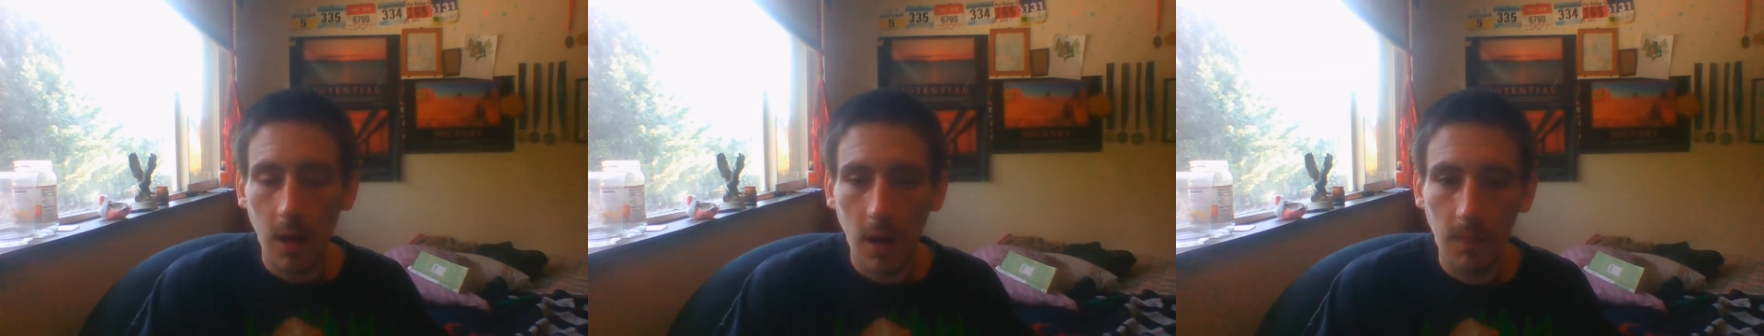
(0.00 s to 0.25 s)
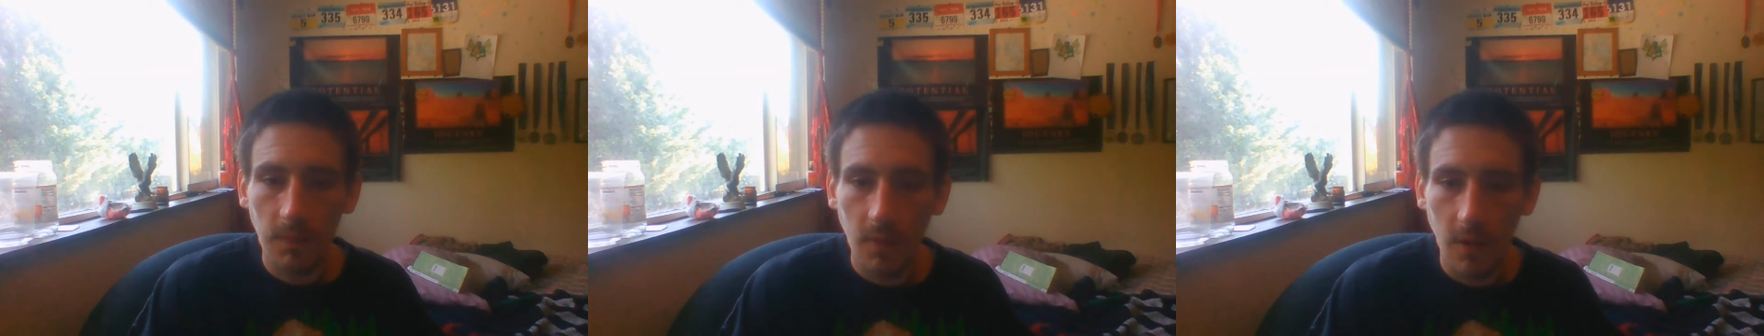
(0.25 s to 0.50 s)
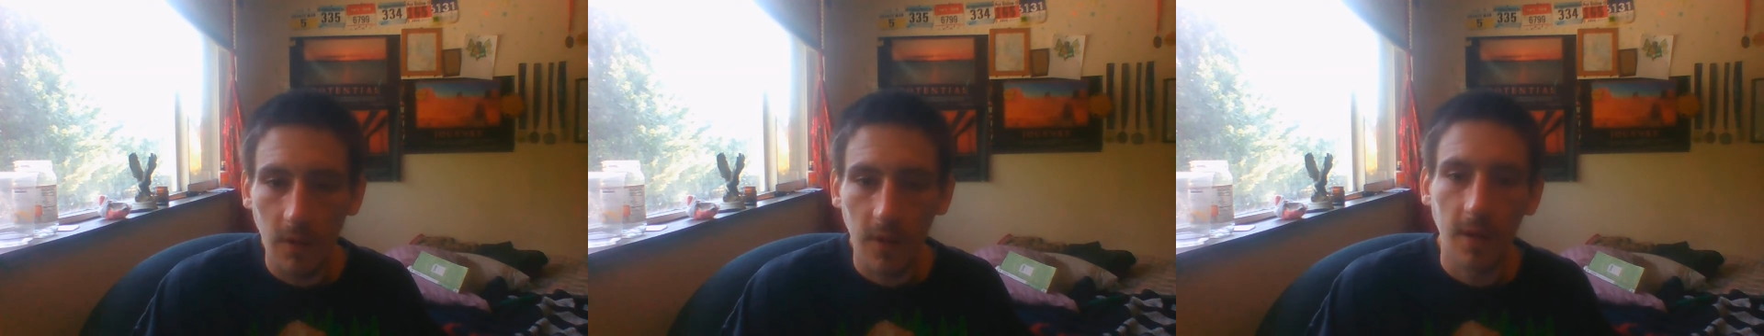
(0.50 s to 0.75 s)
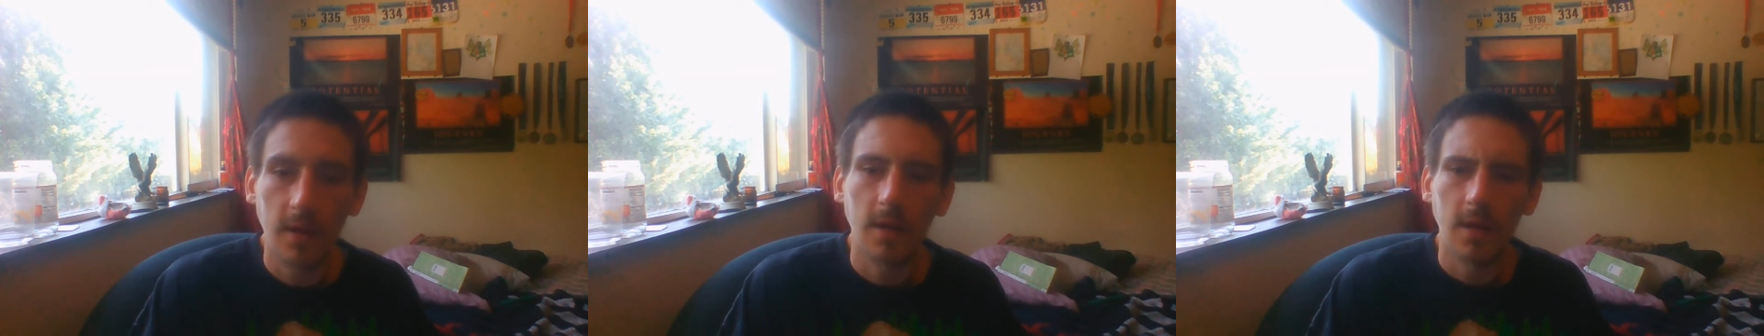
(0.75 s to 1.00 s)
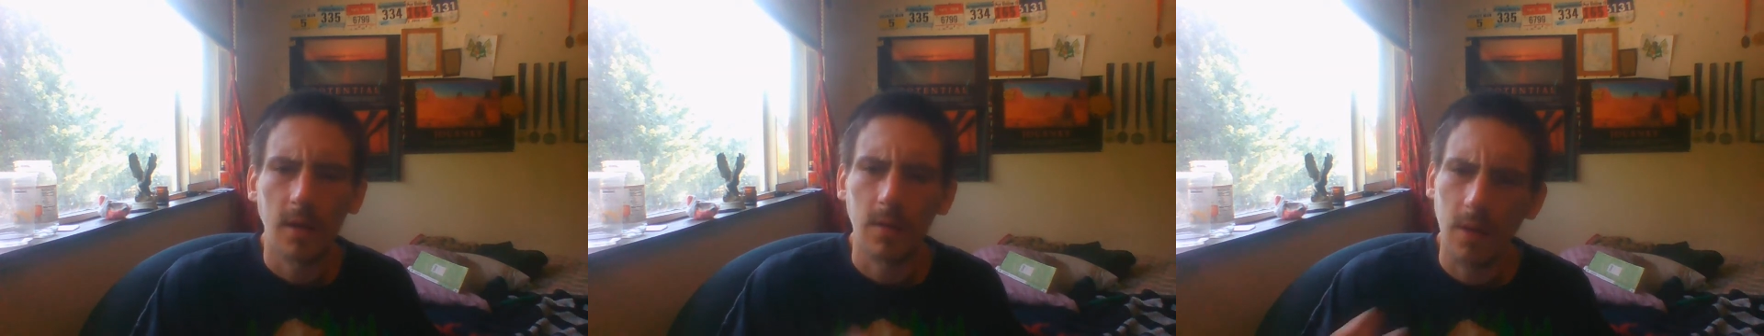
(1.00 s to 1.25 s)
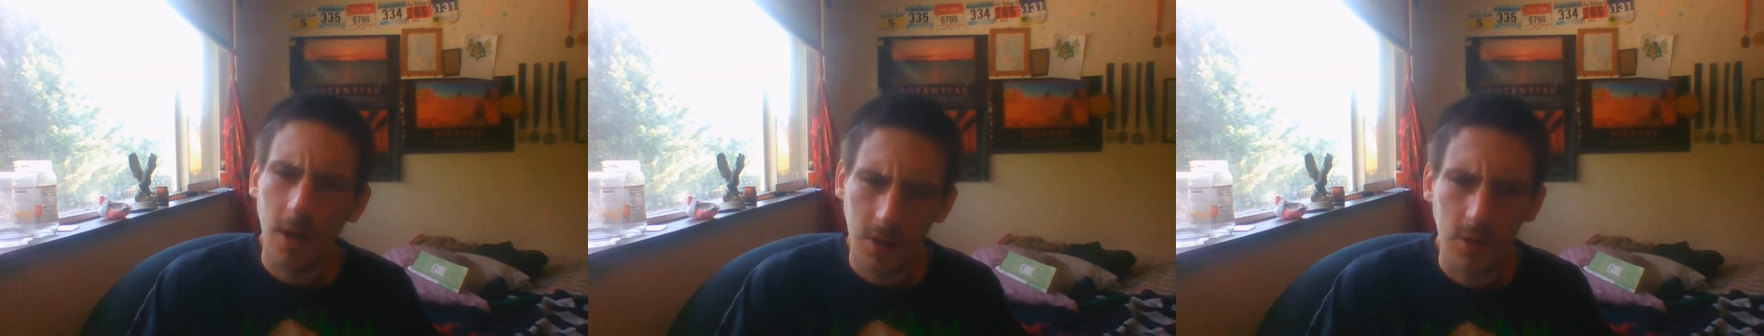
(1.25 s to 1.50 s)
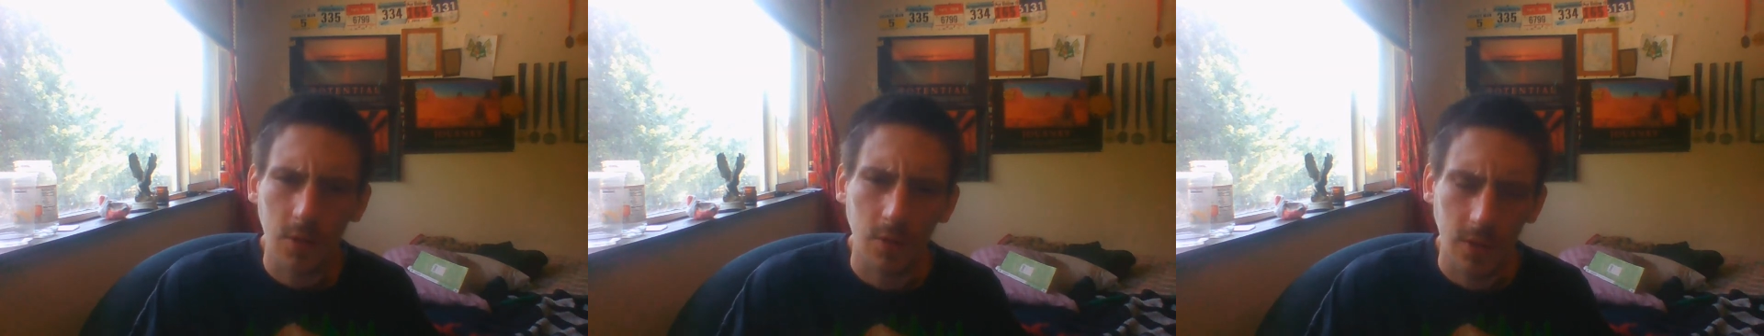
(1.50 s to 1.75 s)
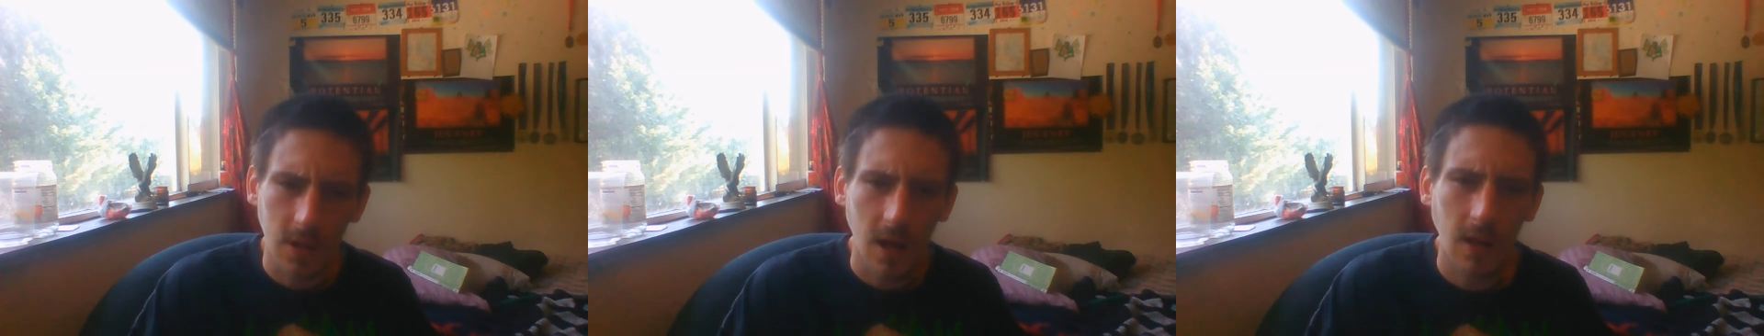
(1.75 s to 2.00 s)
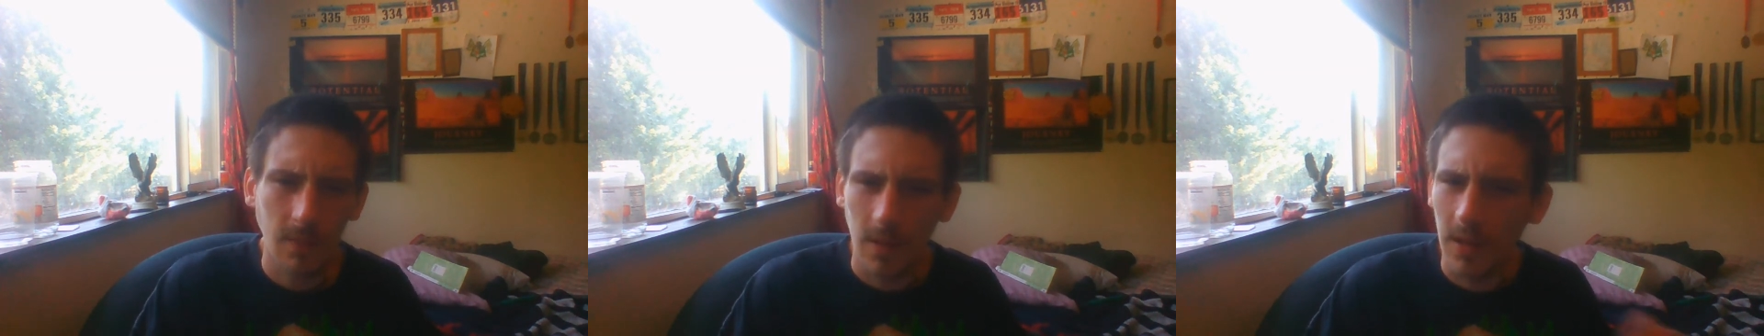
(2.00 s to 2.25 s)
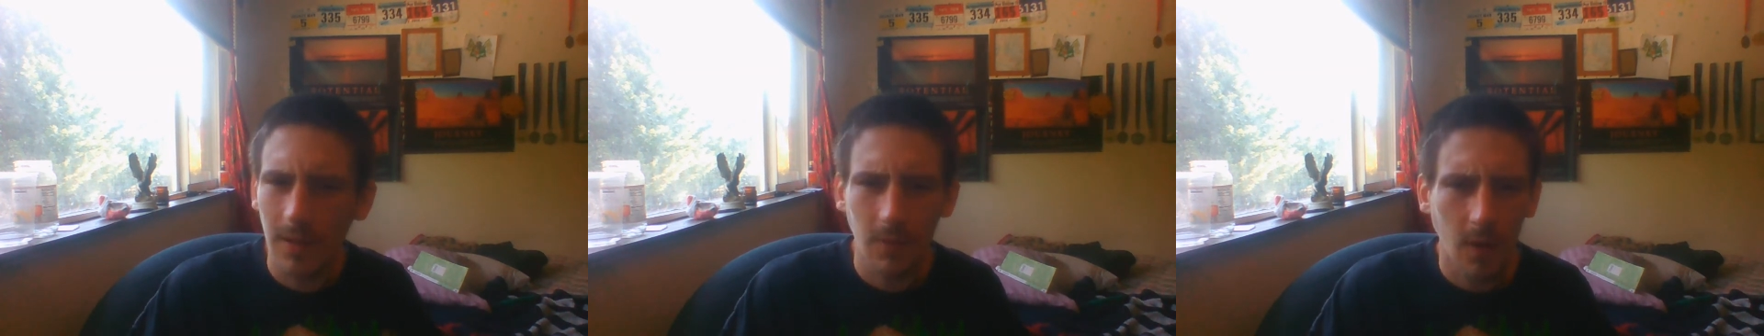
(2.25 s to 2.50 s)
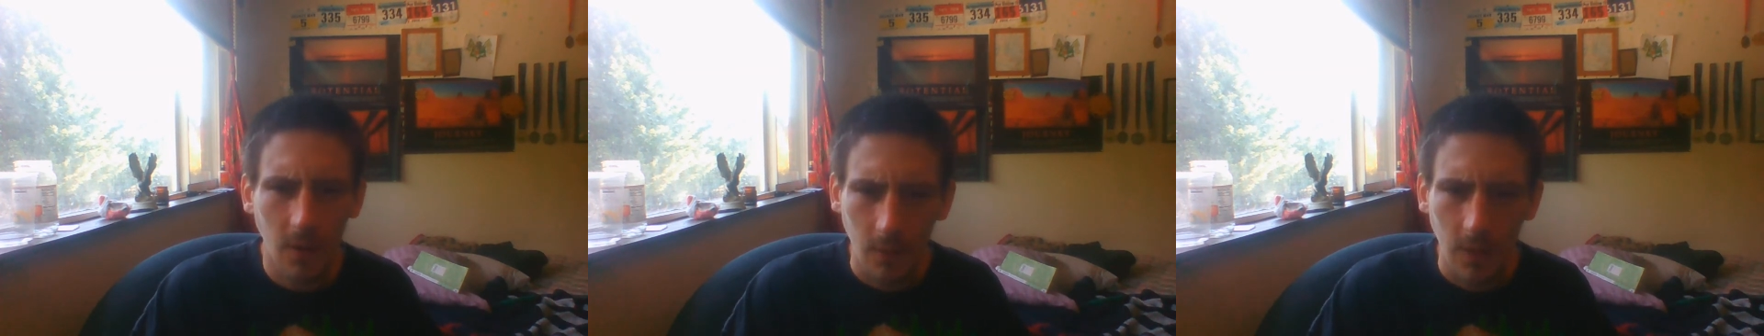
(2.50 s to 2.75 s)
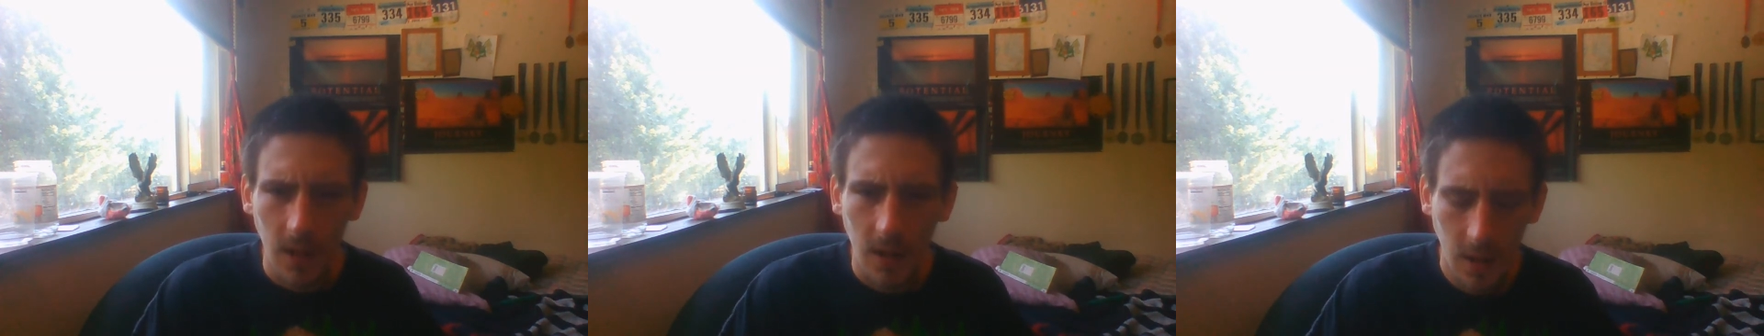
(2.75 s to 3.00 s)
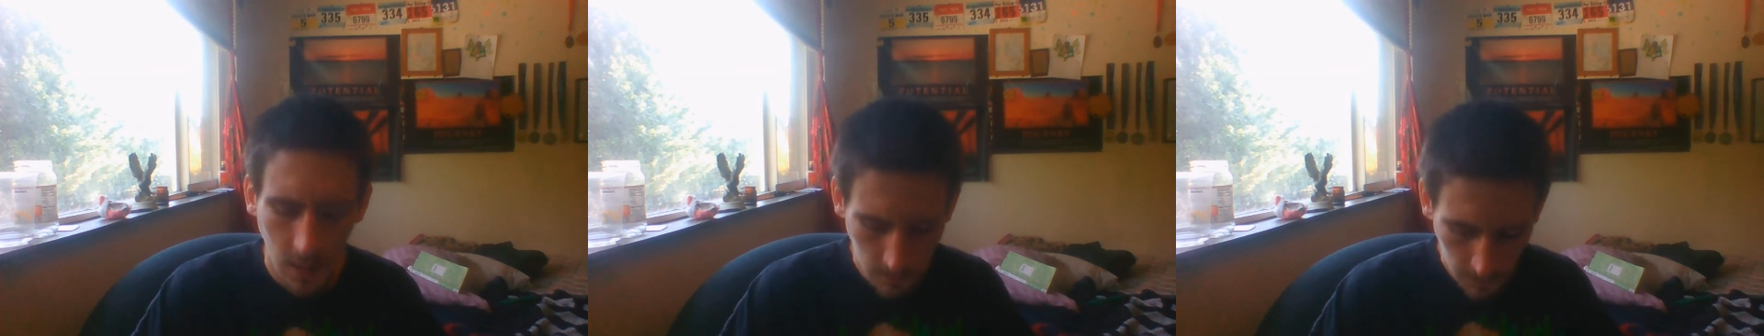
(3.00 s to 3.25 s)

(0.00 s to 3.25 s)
uploaded in a lot shorter time, at least one a week.